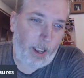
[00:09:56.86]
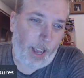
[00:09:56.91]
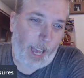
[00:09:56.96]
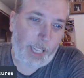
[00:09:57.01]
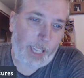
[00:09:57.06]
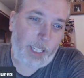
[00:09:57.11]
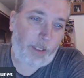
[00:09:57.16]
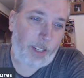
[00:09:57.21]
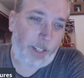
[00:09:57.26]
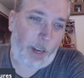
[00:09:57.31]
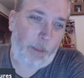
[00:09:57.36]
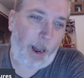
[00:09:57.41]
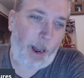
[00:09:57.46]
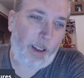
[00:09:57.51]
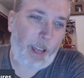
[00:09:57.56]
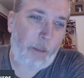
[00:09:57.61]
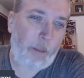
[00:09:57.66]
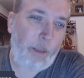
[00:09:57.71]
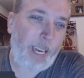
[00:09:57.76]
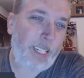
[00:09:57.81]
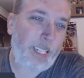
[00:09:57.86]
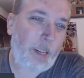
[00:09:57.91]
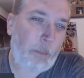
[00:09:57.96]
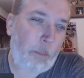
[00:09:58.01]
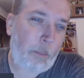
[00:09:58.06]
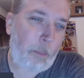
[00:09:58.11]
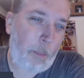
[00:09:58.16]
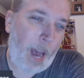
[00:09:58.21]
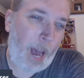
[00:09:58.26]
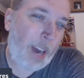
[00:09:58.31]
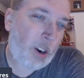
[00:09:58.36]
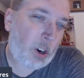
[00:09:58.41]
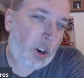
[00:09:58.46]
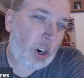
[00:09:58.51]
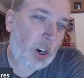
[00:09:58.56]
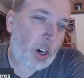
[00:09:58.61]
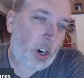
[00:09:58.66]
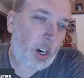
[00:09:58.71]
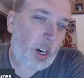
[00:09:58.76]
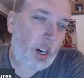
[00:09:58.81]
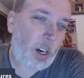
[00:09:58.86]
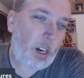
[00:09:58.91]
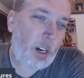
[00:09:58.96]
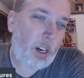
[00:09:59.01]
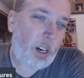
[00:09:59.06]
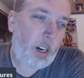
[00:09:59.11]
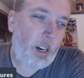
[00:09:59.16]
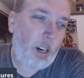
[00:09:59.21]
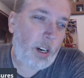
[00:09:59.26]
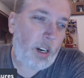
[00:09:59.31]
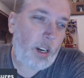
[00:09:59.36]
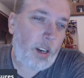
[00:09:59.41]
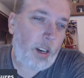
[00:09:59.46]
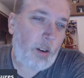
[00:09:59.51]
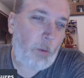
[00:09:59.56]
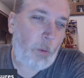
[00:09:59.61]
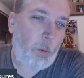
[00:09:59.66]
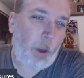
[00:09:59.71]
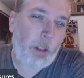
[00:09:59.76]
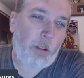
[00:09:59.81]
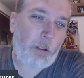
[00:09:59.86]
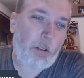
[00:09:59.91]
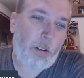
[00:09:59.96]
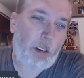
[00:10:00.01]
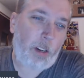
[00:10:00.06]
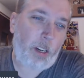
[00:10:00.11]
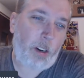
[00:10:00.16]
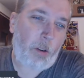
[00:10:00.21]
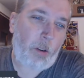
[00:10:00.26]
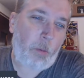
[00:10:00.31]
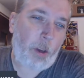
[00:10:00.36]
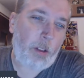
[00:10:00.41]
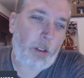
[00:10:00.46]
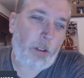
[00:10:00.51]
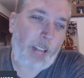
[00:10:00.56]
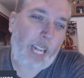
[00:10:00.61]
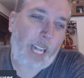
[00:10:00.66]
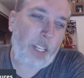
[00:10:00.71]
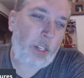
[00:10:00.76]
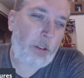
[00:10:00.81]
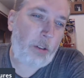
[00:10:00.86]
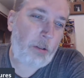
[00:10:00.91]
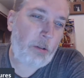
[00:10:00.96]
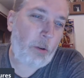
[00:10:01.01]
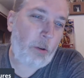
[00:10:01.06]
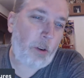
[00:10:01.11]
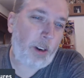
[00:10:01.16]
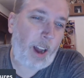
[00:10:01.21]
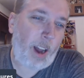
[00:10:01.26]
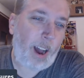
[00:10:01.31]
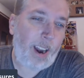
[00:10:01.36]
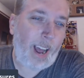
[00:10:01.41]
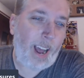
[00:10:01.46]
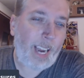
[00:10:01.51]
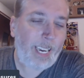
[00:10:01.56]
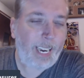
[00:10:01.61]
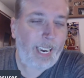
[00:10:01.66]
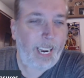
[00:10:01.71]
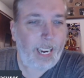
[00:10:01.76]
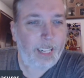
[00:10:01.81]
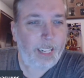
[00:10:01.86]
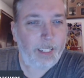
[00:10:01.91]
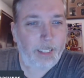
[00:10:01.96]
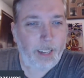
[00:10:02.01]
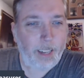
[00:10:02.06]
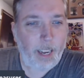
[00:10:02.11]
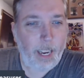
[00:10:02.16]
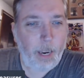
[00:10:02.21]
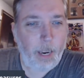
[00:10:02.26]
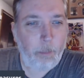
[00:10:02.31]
as if somehow that makes it better. Whether that's true or not, I can't say.